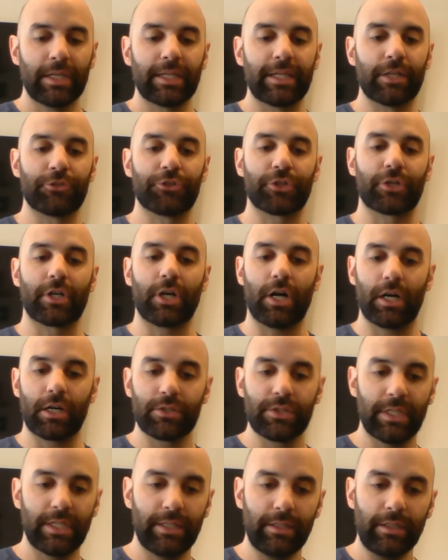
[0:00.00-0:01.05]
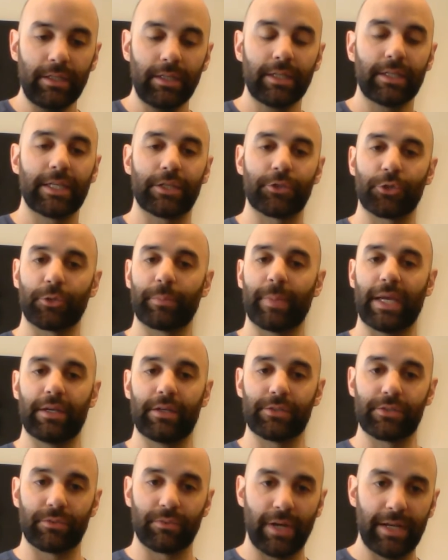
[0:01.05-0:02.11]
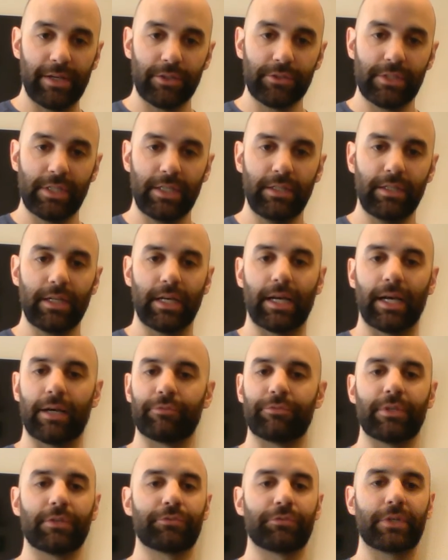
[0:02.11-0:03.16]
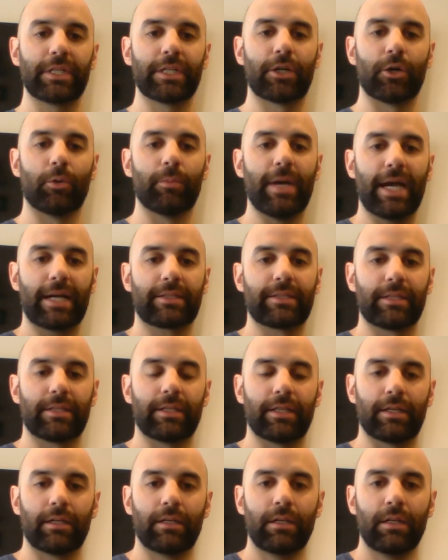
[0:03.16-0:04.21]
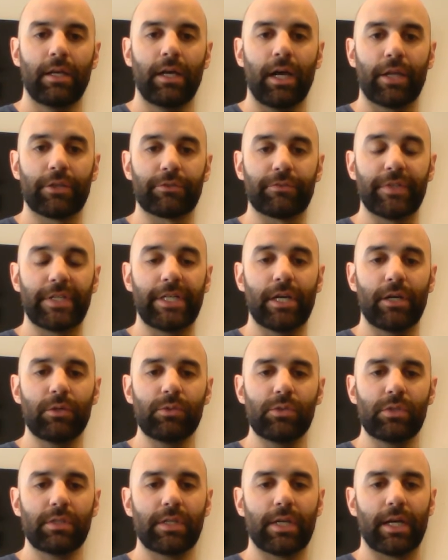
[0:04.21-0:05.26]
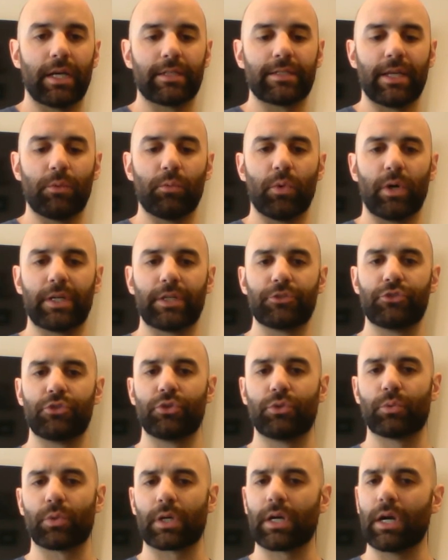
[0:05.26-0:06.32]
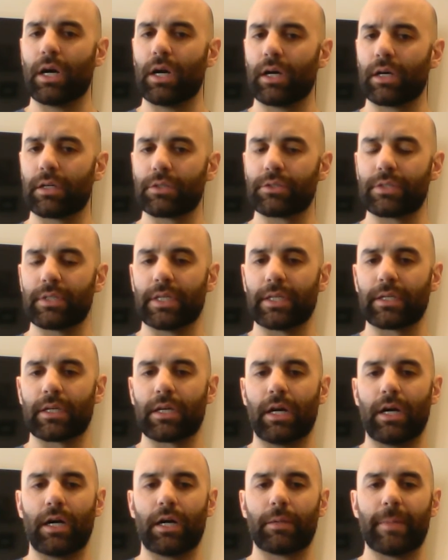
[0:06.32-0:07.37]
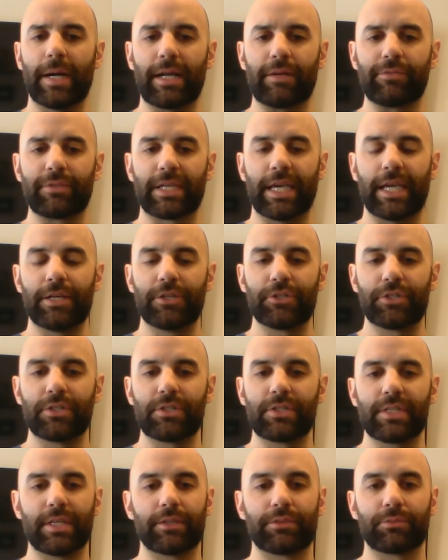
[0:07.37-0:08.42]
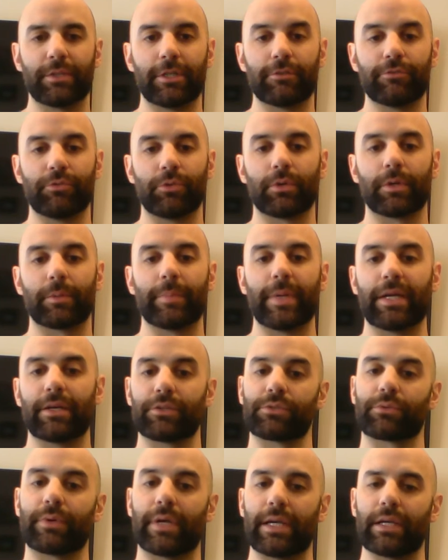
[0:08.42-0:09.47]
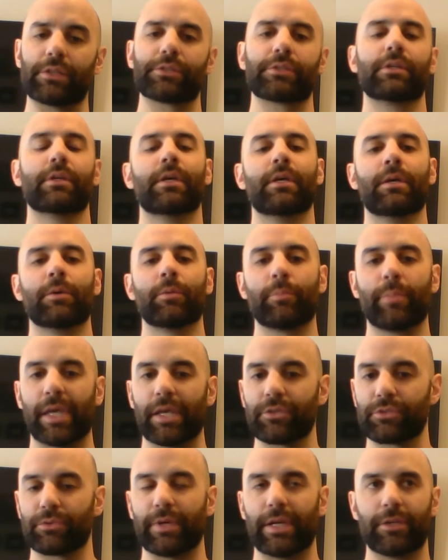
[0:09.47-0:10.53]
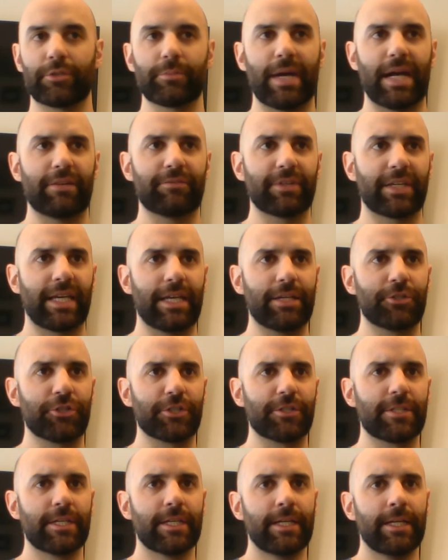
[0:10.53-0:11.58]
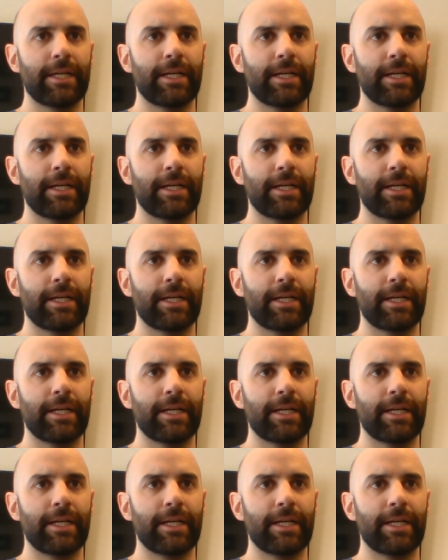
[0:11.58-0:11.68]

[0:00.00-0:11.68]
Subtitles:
Get your cars in, get your PAILs and RAILs in. Feel free to go back to the other videos. Day 1 and 2 were cars and car modifications. Day 3 and 4 are PAILs and RAILs modifications.